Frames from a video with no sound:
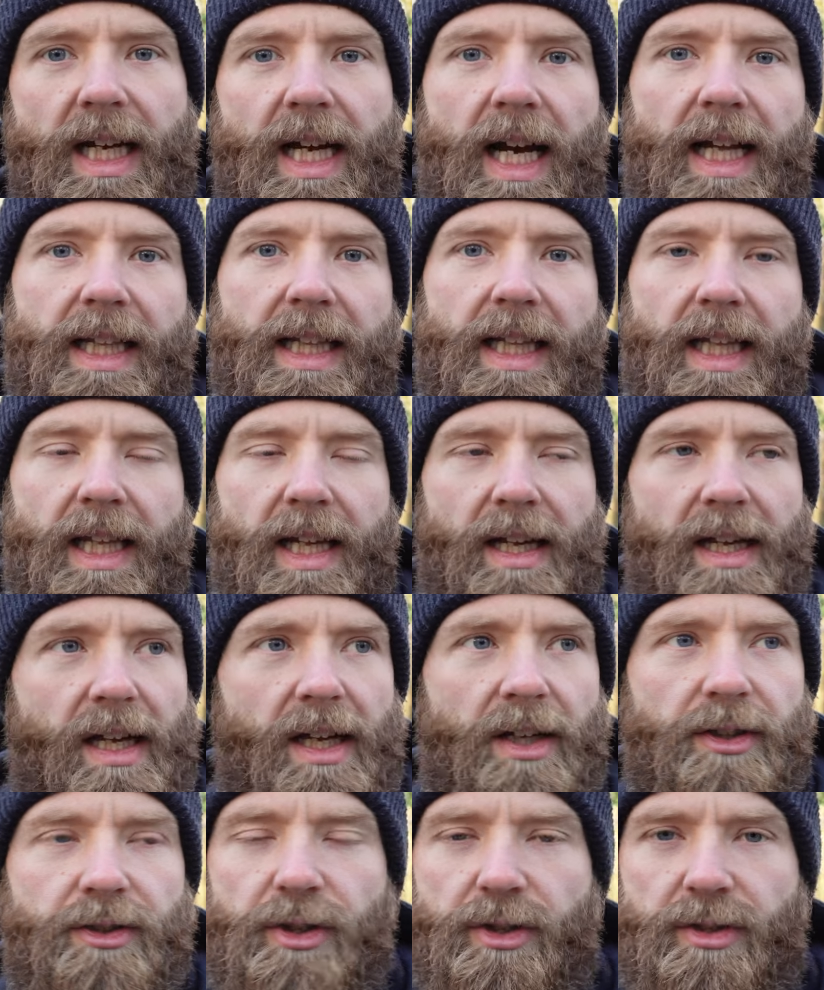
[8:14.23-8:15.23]
and
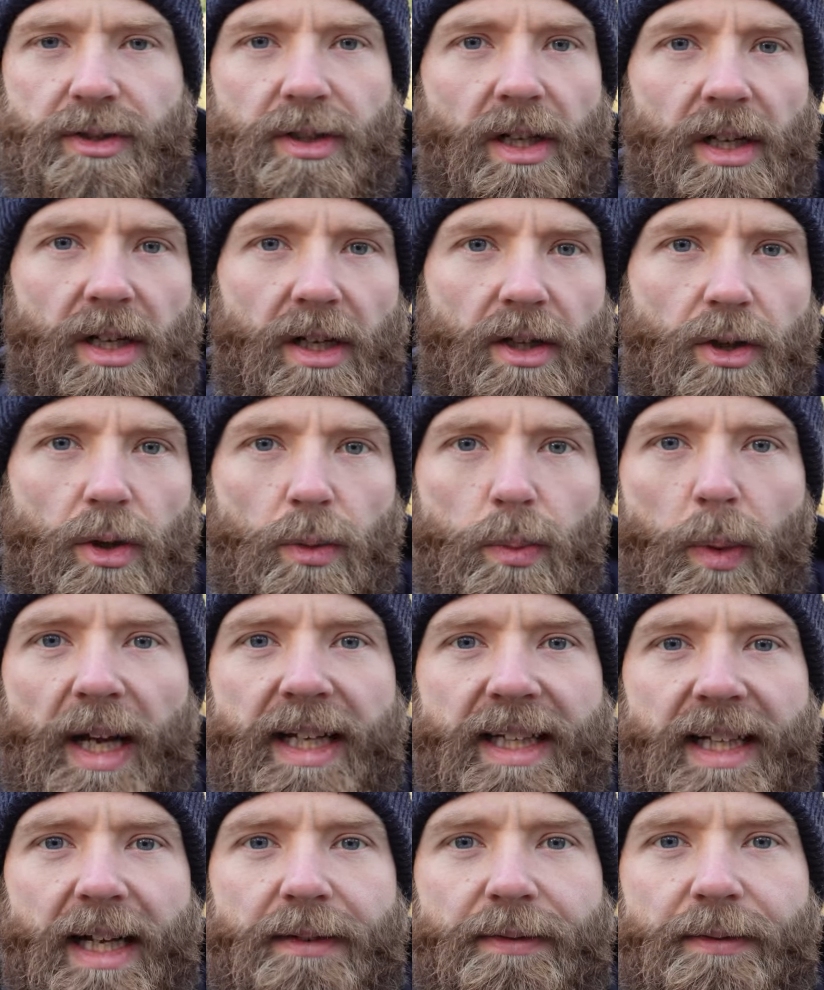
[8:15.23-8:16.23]
just the
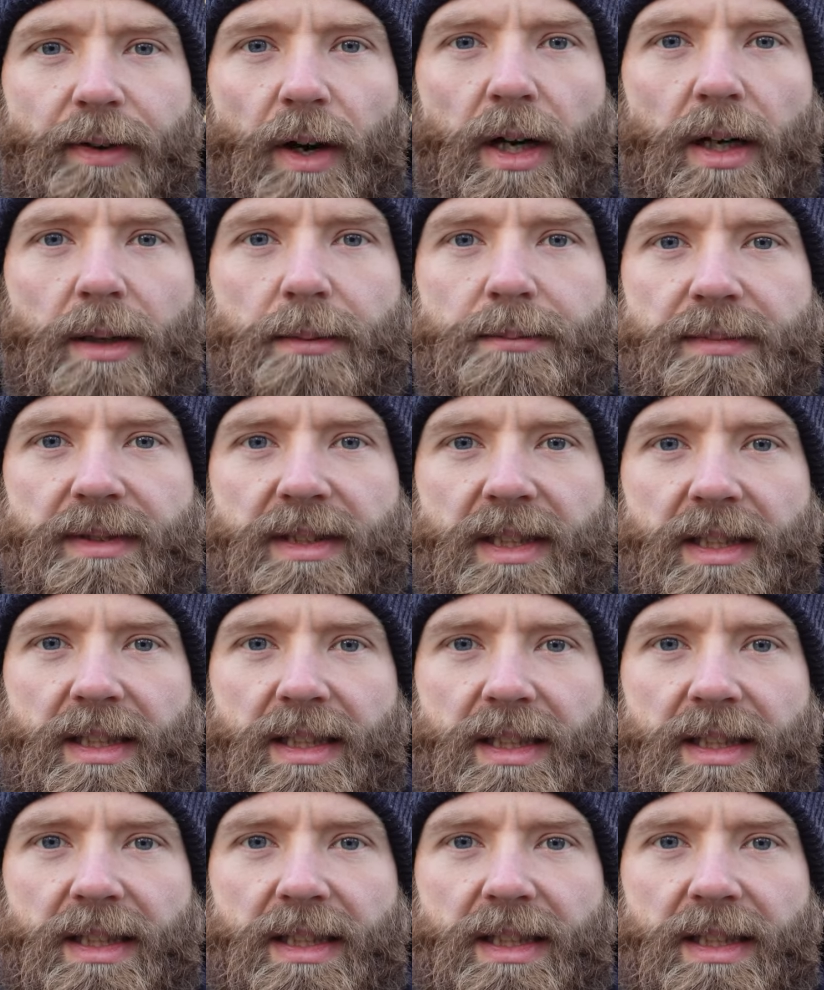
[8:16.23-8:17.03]
way they're farmed